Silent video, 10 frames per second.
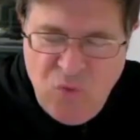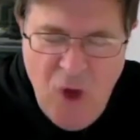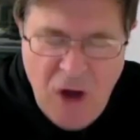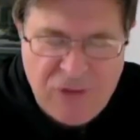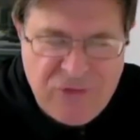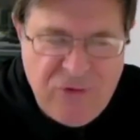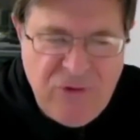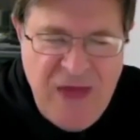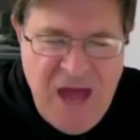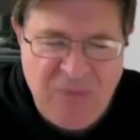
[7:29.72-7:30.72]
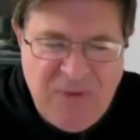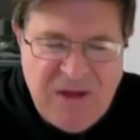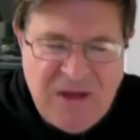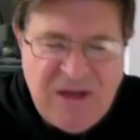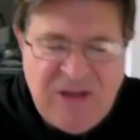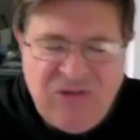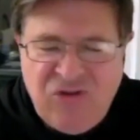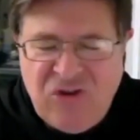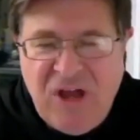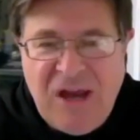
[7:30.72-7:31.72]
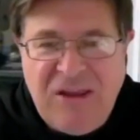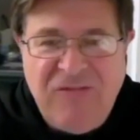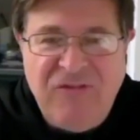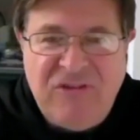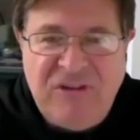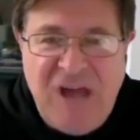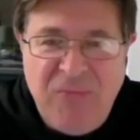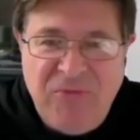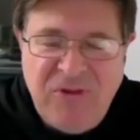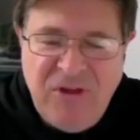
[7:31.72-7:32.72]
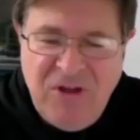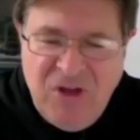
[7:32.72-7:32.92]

walk through that because there's a lot of different steps.